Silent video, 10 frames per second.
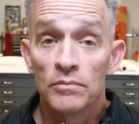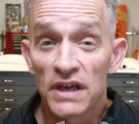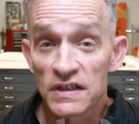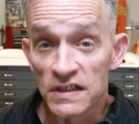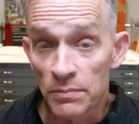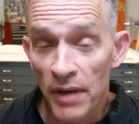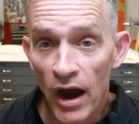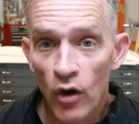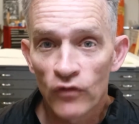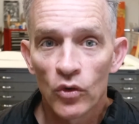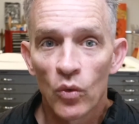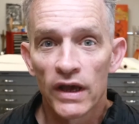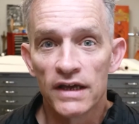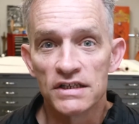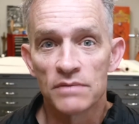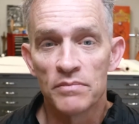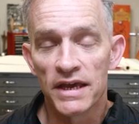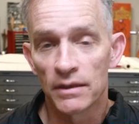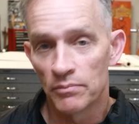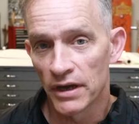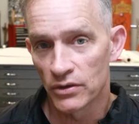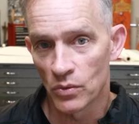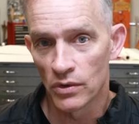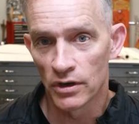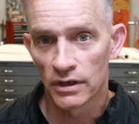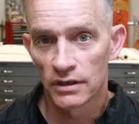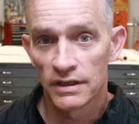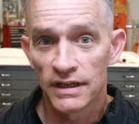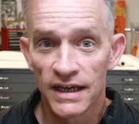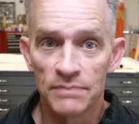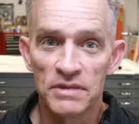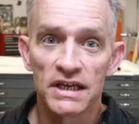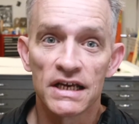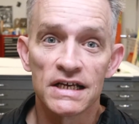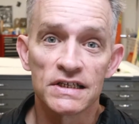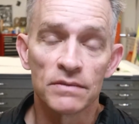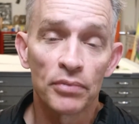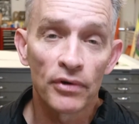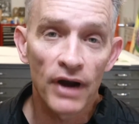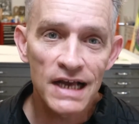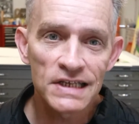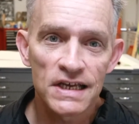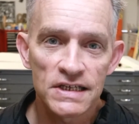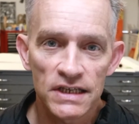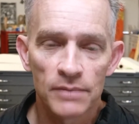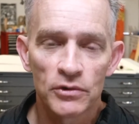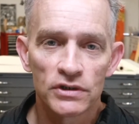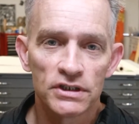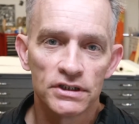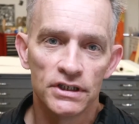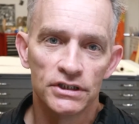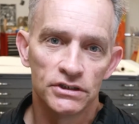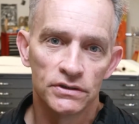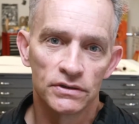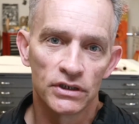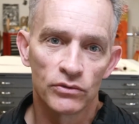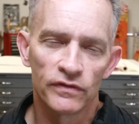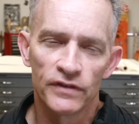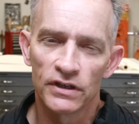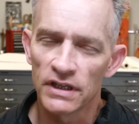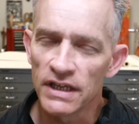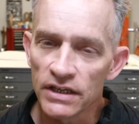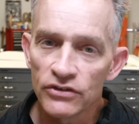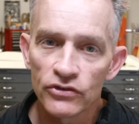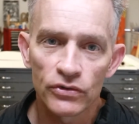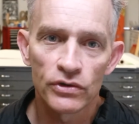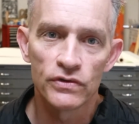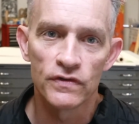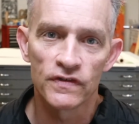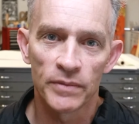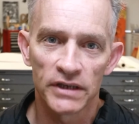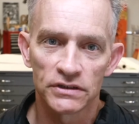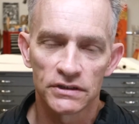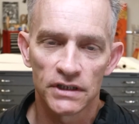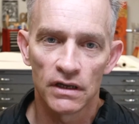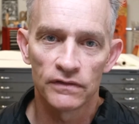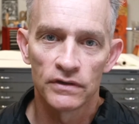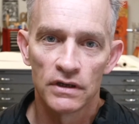Because it's a powerful way to make better work, and because the process I'm going to teach you can reveal hidden truths about yourself.